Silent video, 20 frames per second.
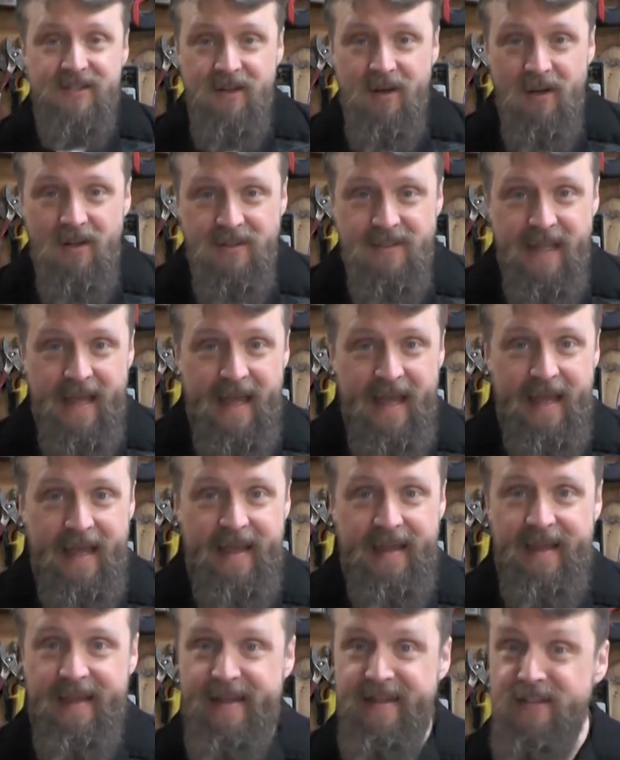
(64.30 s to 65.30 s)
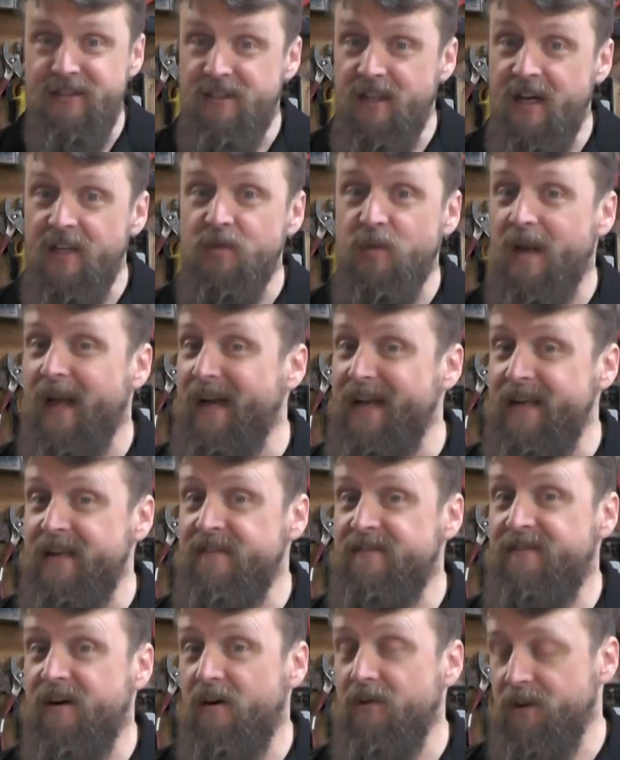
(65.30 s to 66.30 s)
all day, and does what I need a
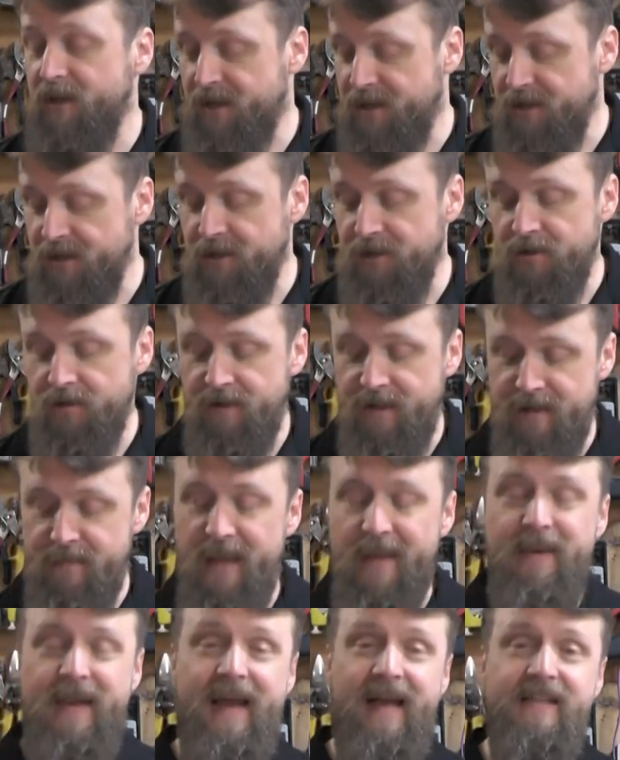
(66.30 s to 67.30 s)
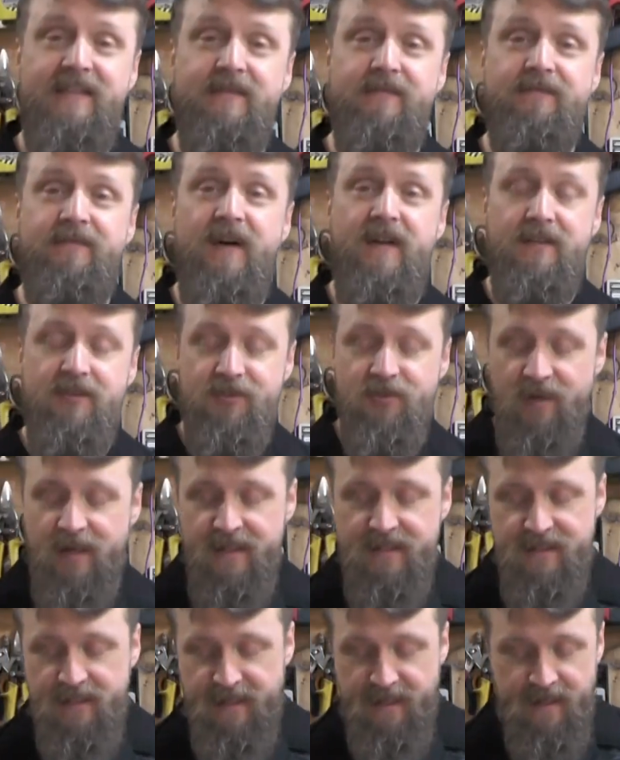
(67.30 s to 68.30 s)
phone to do, and maybe had some fun
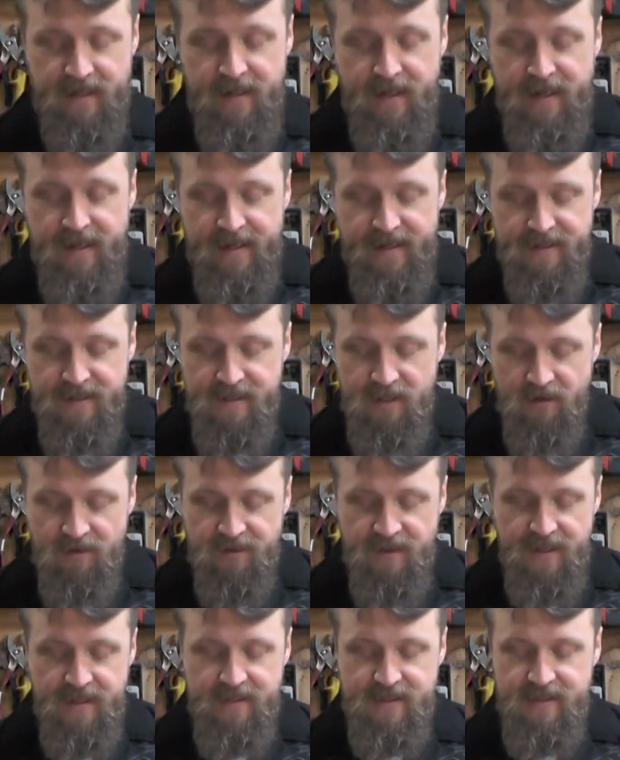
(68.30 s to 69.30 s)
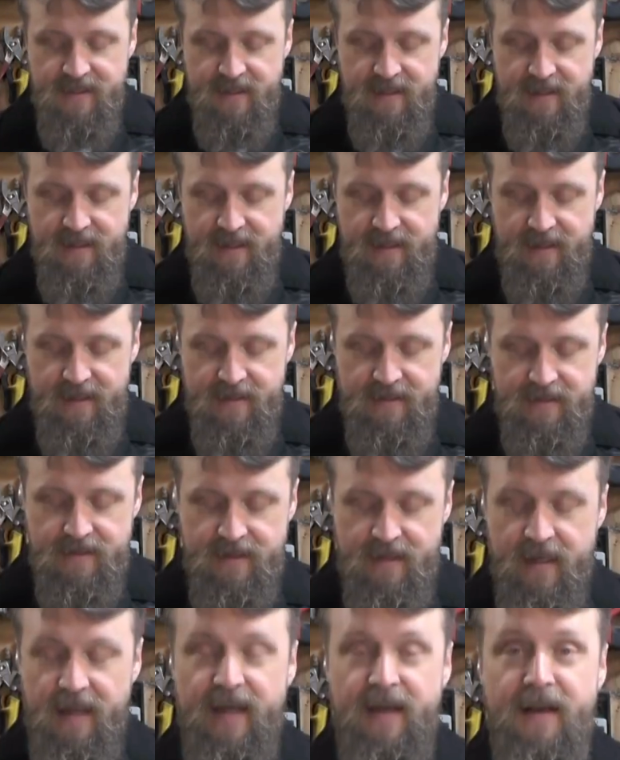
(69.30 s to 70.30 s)
tricks in it. And so this
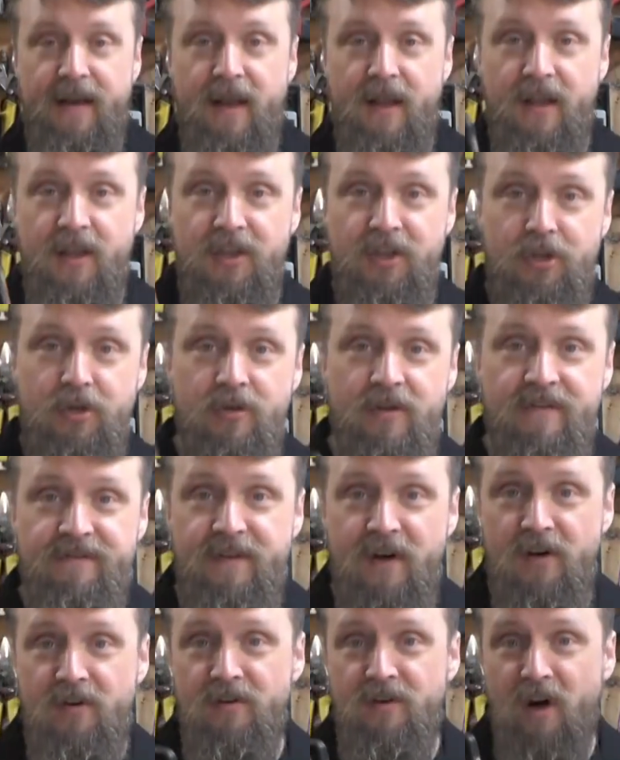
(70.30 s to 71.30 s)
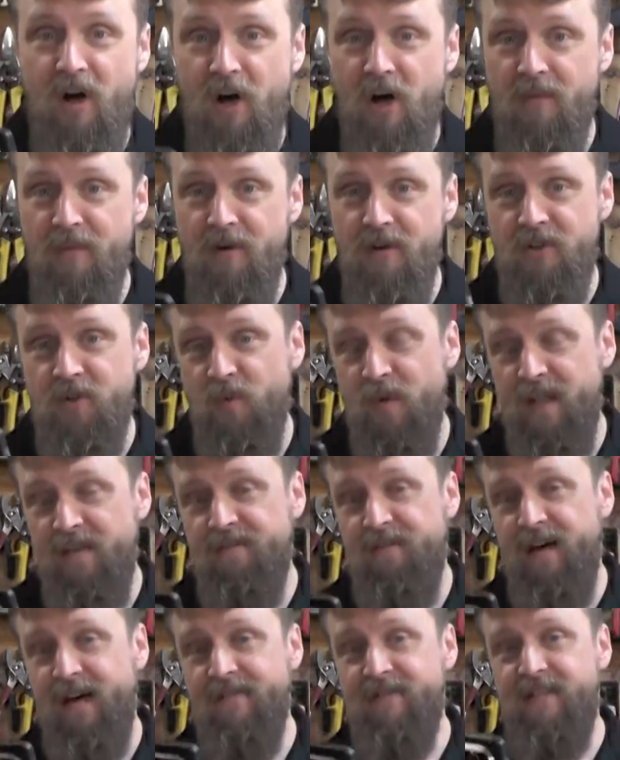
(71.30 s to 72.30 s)
is an Ulefone Armor
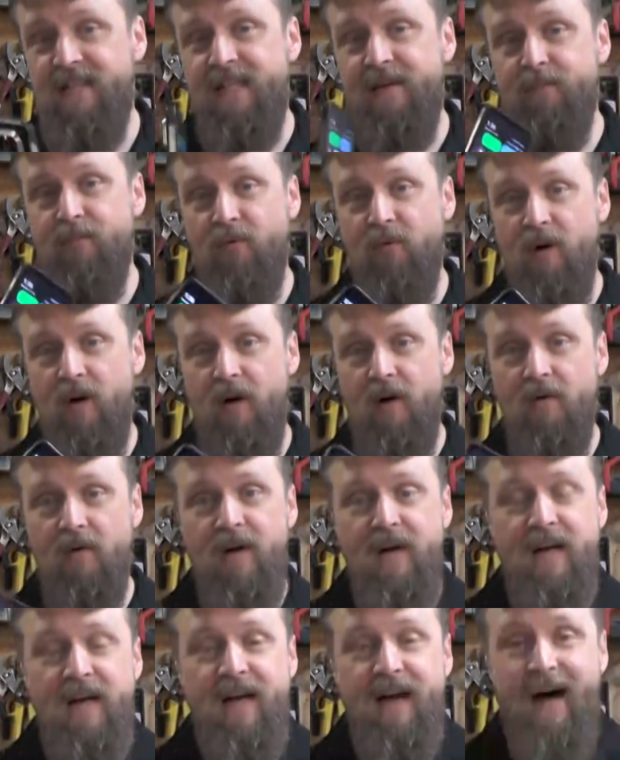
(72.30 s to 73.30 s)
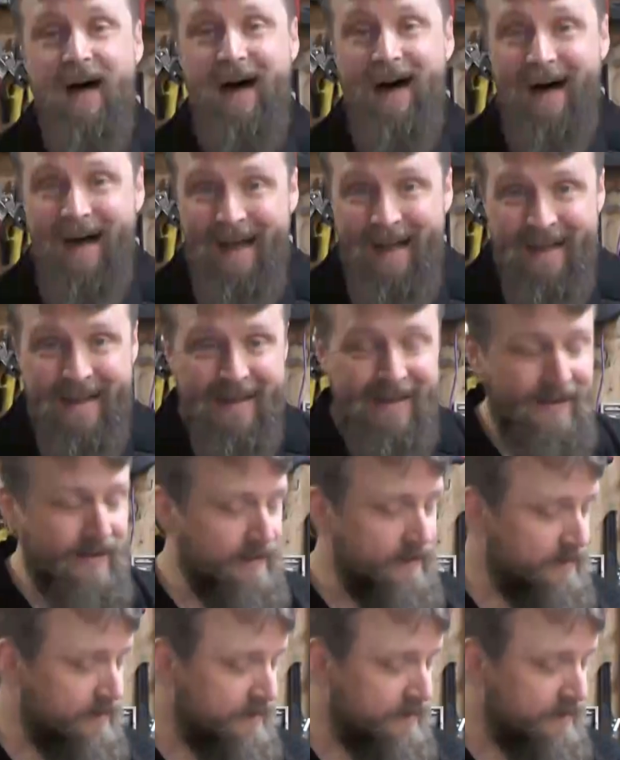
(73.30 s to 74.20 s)
25T Pro. I